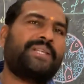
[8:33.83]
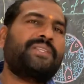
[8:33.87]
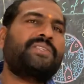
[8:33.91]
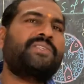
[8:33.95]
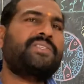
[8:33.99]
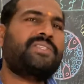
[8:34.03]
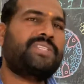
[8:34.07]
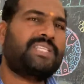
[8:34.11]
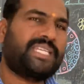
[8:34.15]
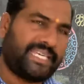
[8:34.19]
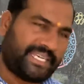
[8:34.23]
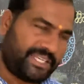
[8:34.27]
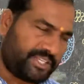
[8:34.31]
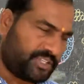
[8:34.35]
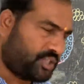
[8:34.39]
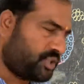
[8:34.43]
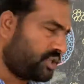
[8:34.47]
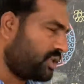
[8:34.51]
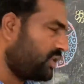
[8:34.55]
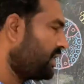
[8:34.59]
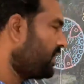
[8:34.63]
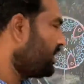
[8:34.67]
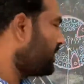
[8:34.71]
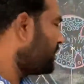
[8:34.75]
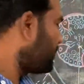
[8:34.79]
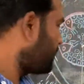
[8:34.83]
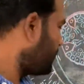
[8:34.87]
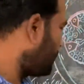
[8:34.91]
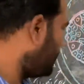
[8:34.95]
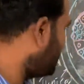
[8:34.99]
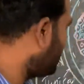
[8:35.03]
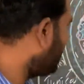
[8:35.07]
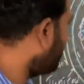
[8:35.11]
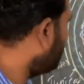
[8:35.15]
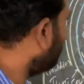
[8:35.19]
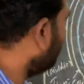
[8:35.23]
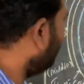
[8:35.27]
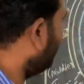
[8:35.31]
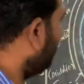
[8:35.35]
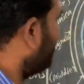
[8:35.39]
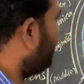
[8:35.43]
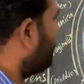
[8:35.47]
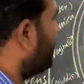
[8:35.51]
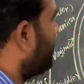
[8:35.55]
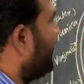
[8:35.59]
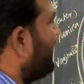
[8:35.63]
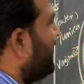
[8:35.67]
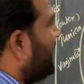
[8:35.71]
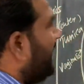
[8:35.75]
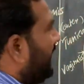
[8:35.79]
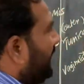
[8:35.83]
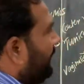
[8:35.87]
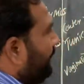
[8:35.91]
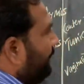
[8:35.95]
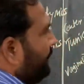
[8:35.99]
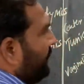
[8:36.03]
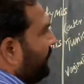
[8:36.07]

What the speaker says: stage. So this one is here